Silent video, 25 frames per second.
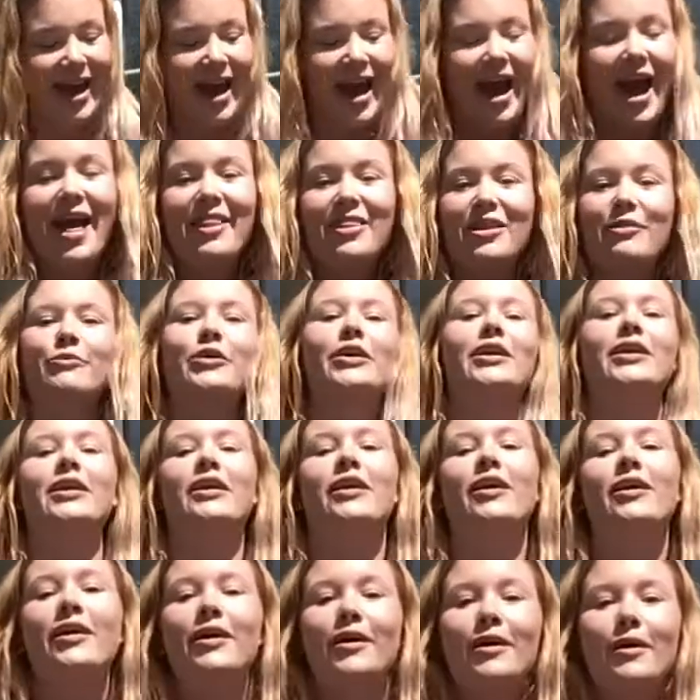And then we're going
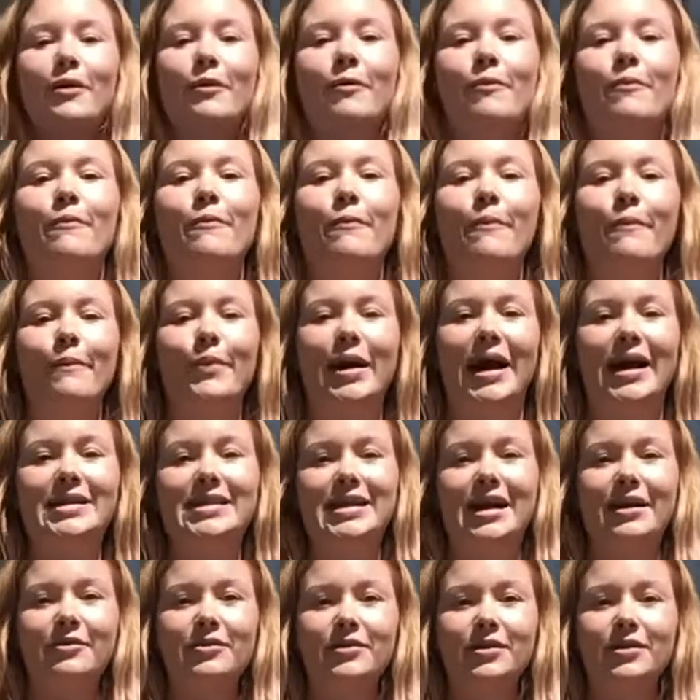to flap
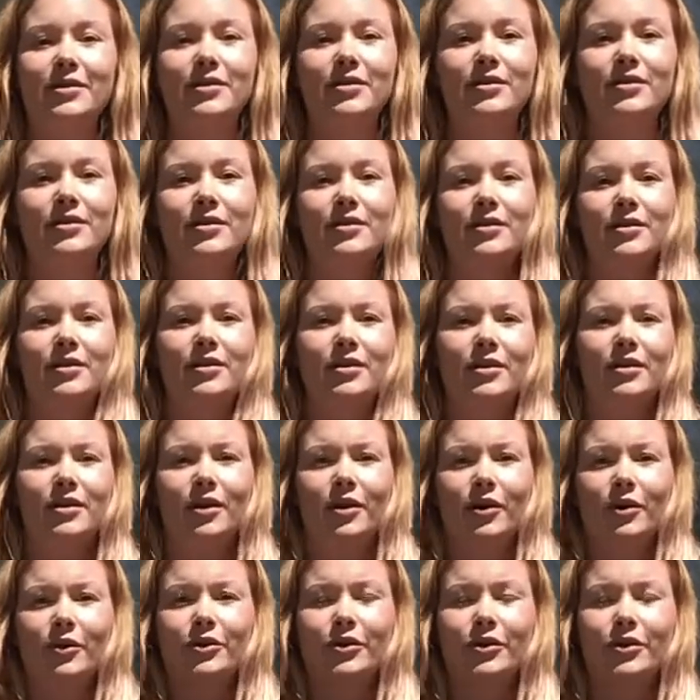down,
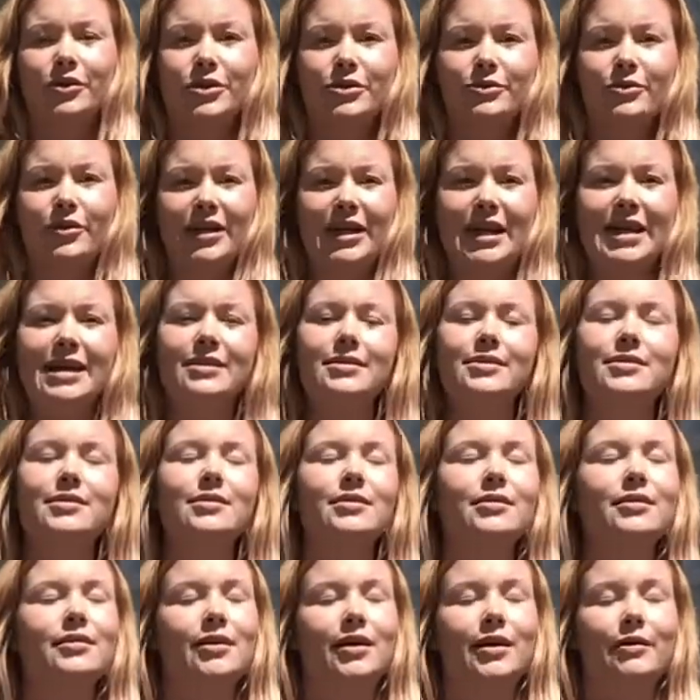hold onto our knees,
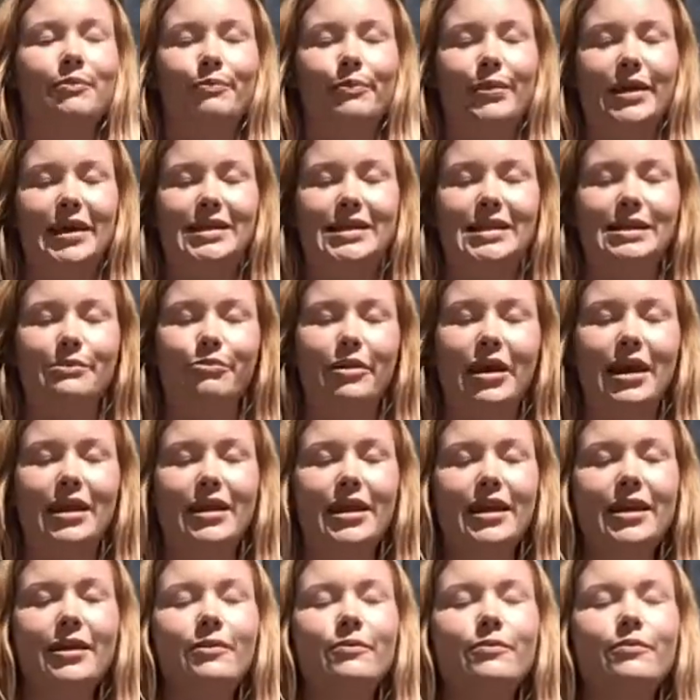big deep breath
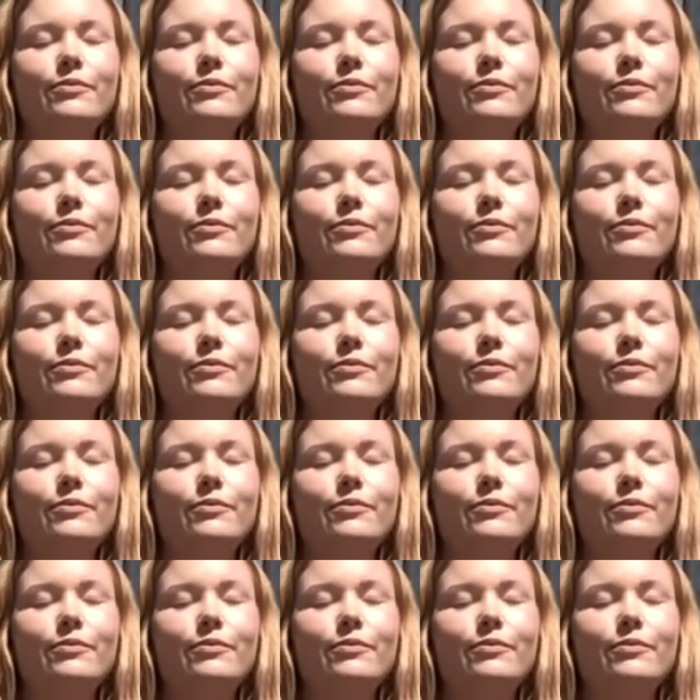in